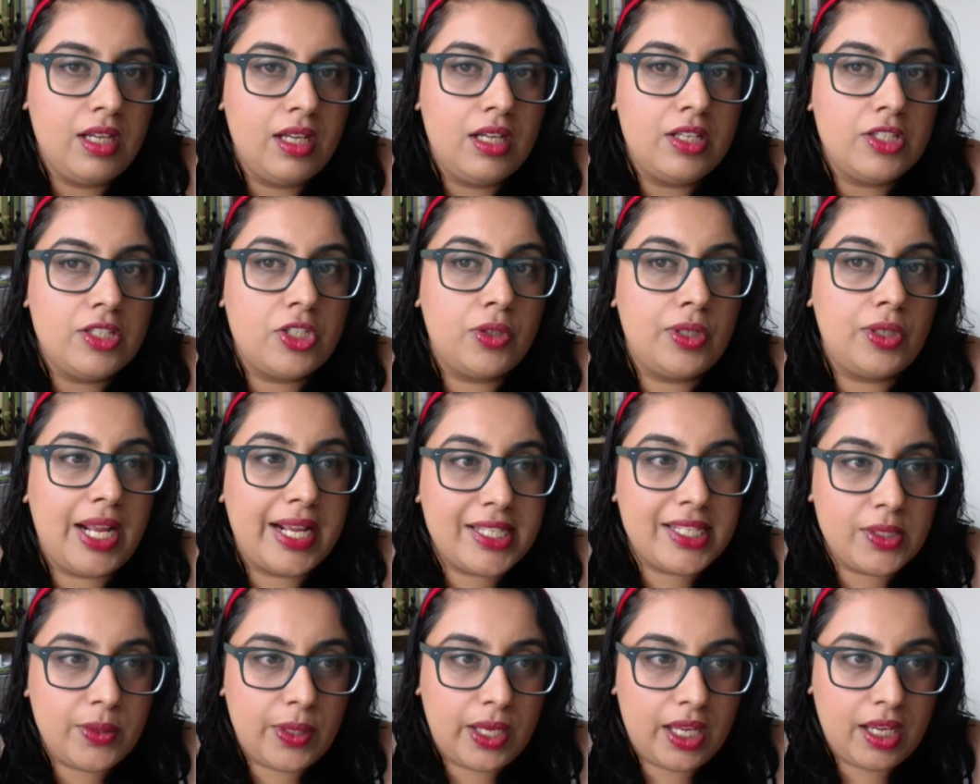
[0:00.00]
So
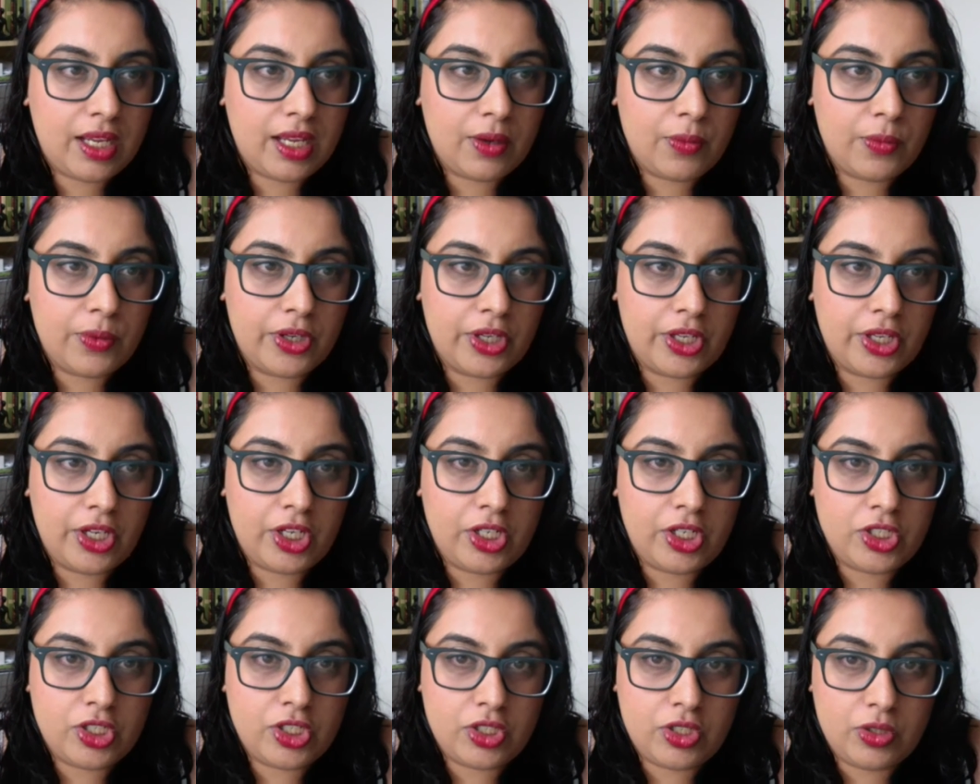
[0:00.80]
next week, we're going
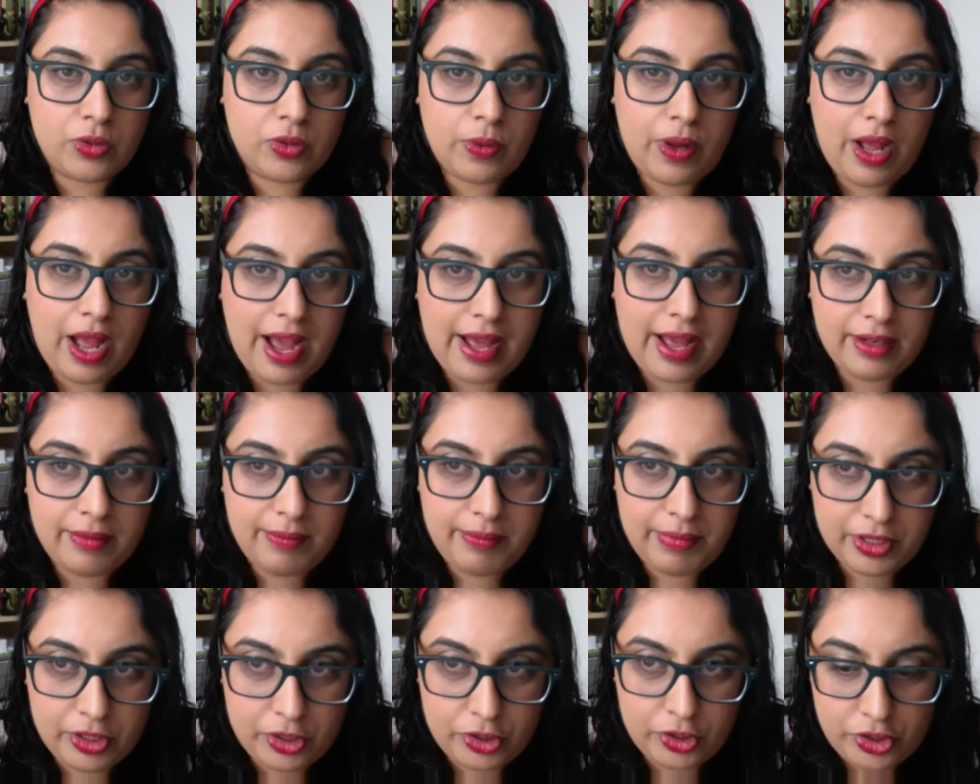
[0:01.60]
to do how to
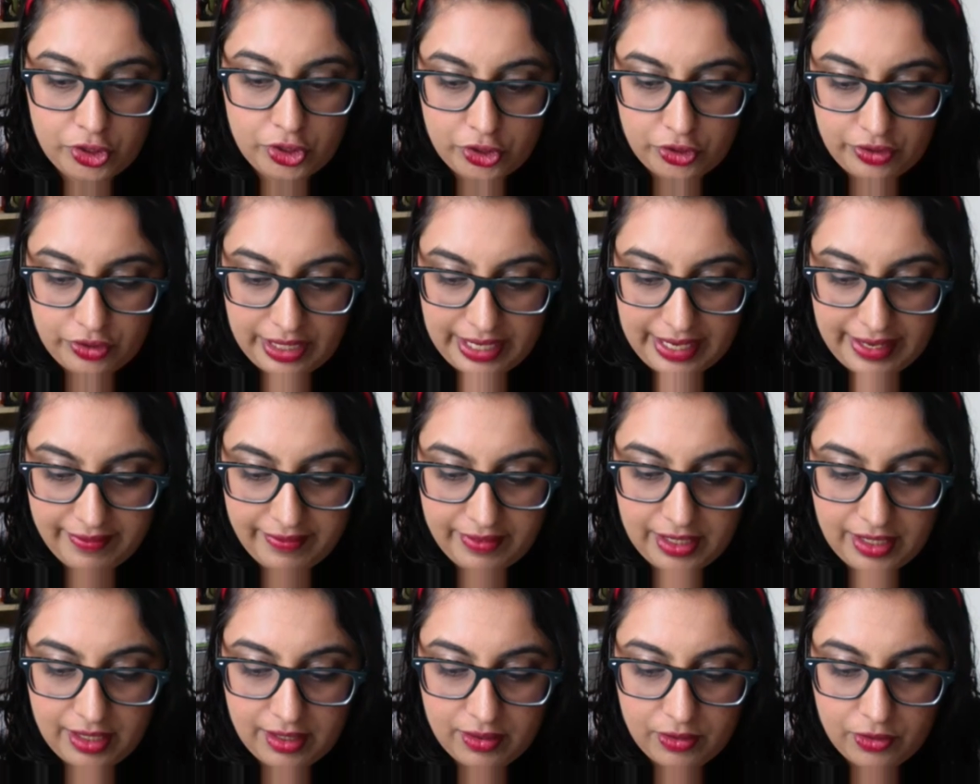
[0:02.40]
build your
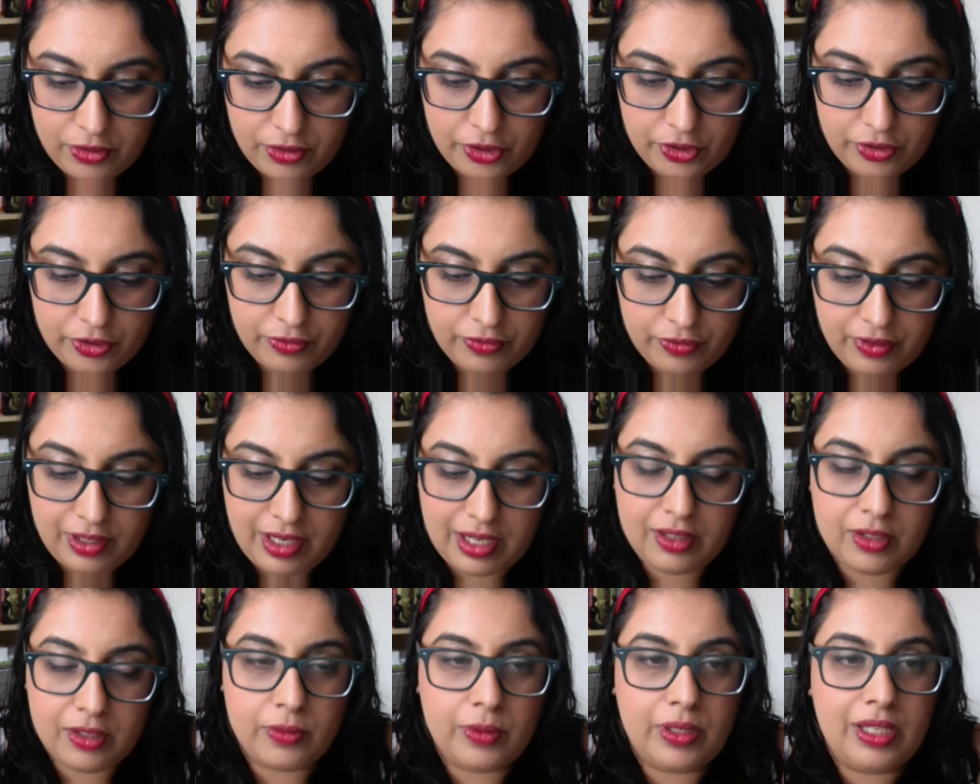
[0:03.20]
Navy or your
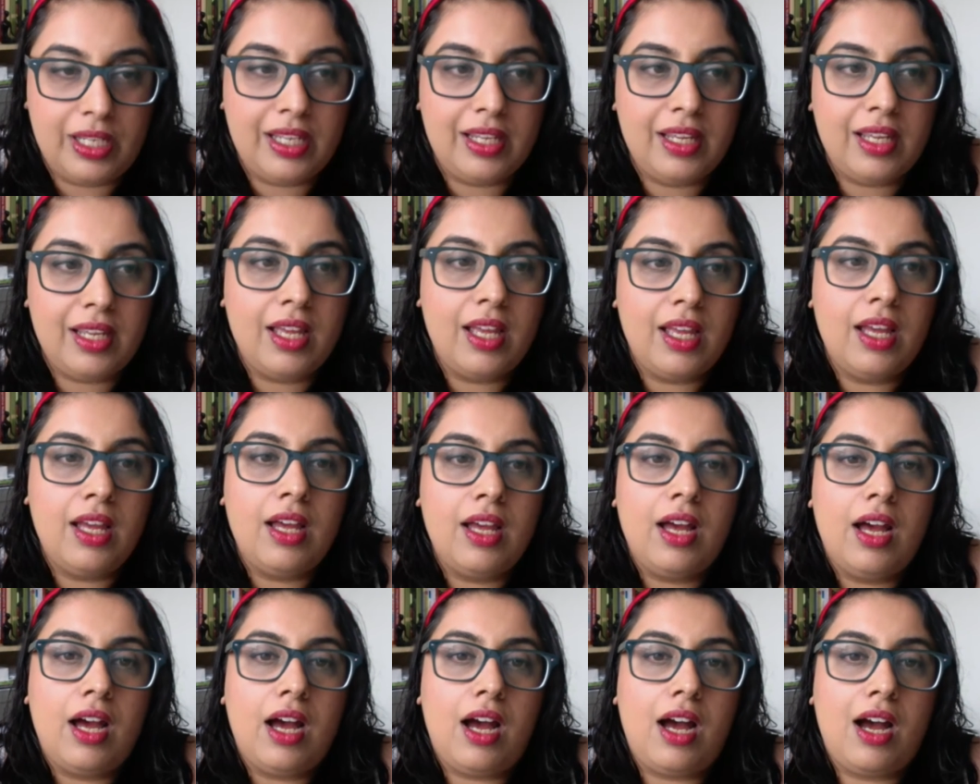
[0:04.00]
following.
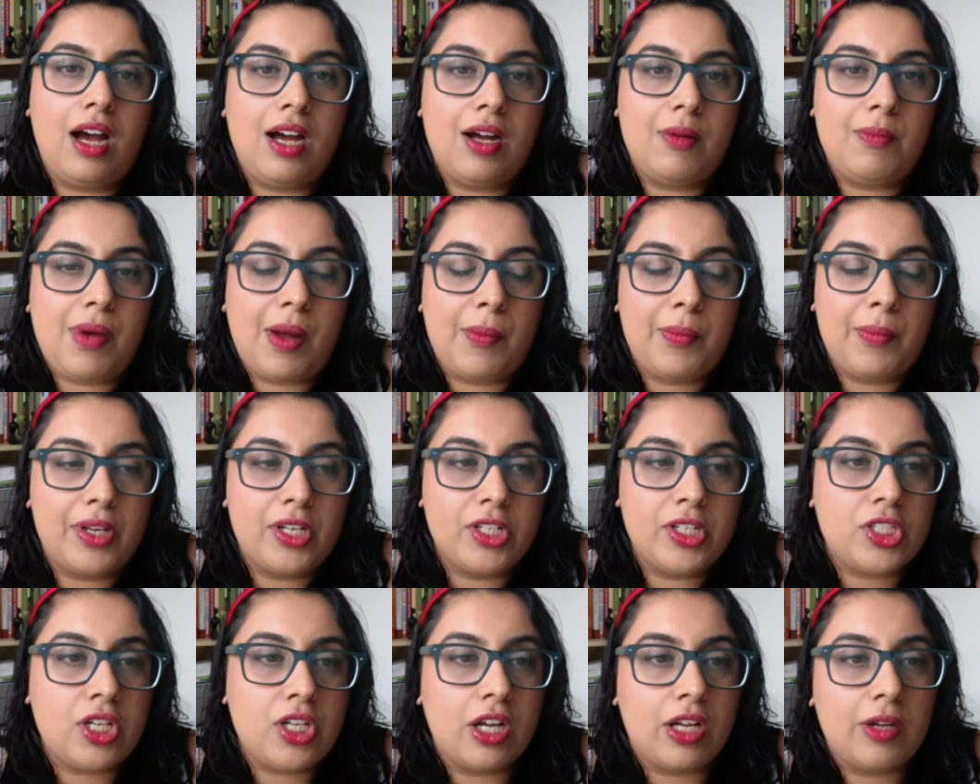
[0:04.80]
I'm going
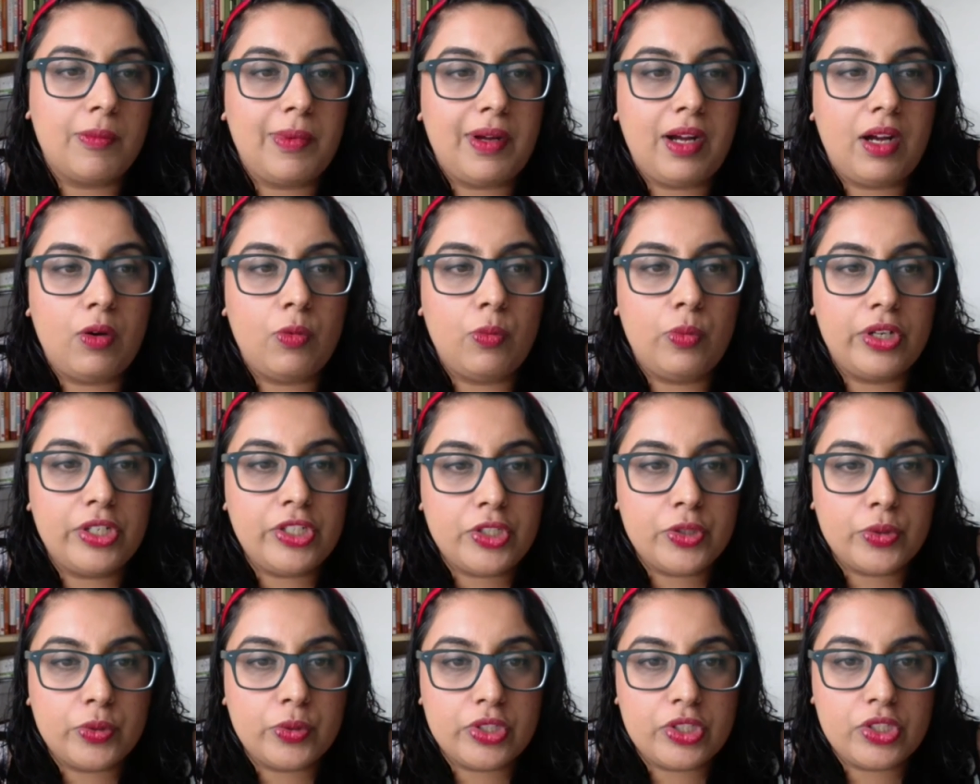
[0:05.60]
to talk about what
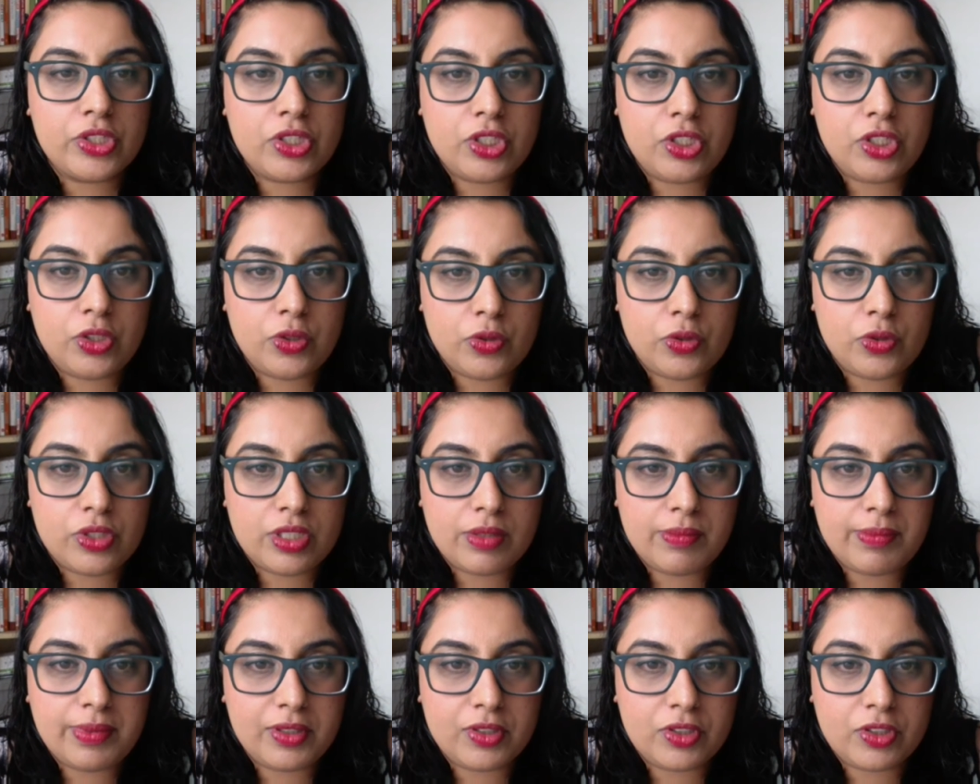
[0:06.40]
tools to use
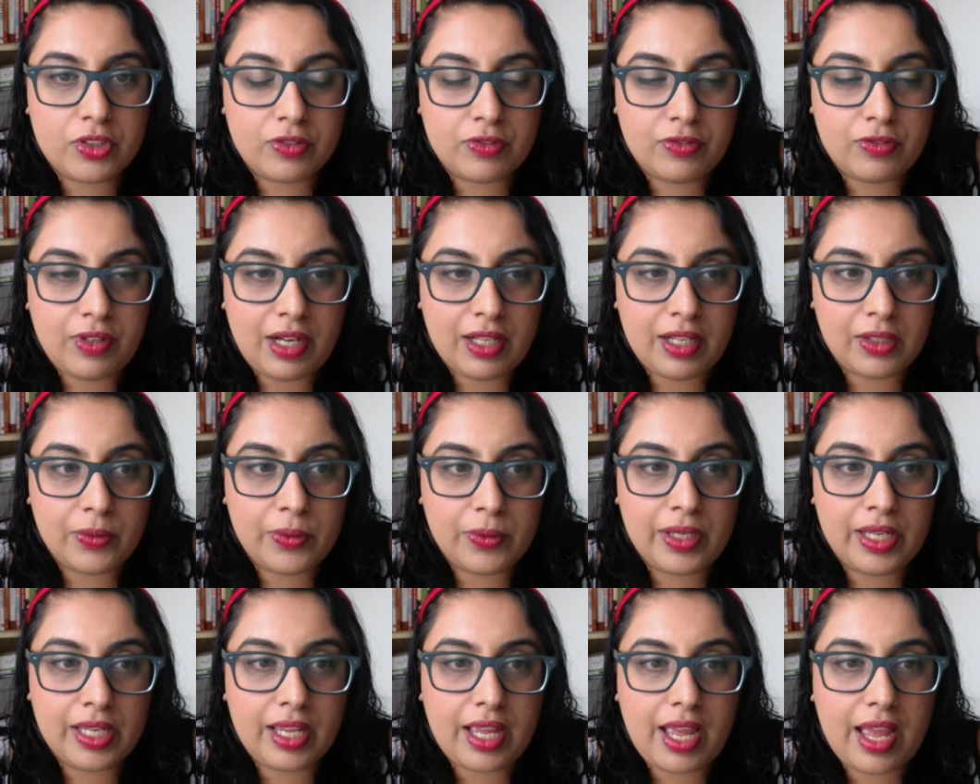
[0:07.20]
to build your
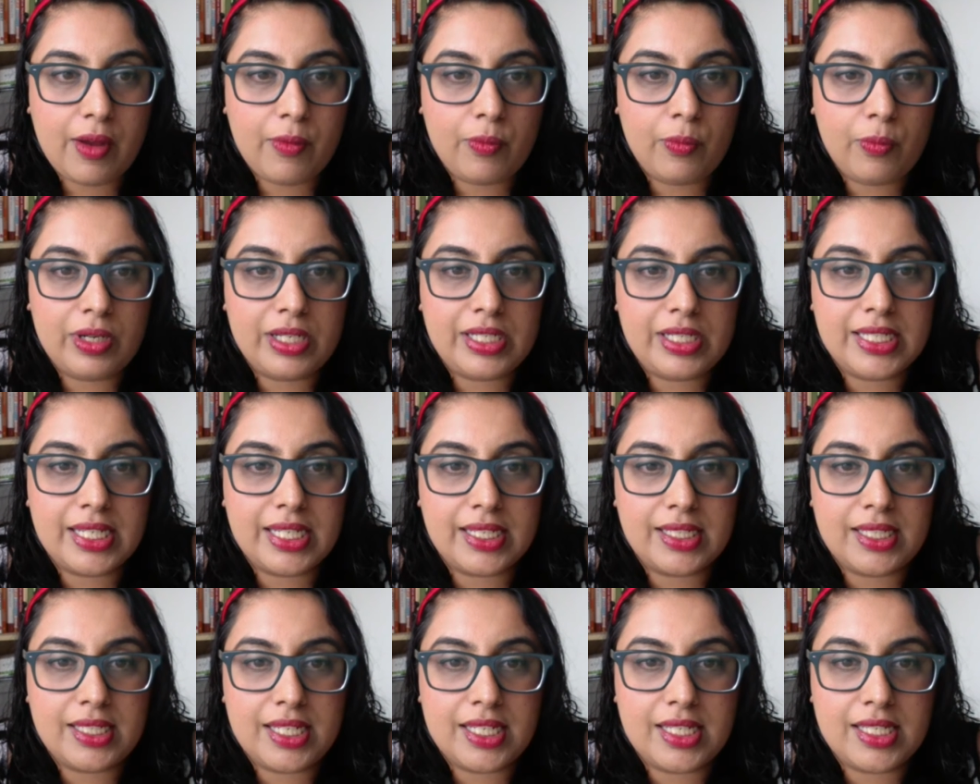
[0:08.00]
following and what
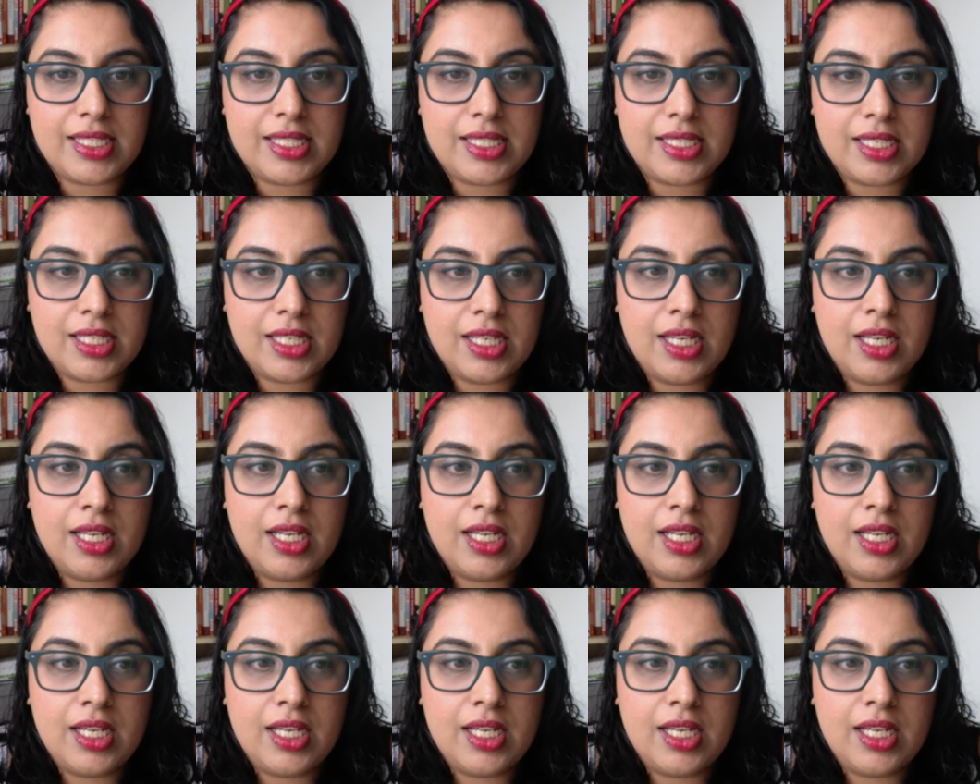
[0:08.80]
techniques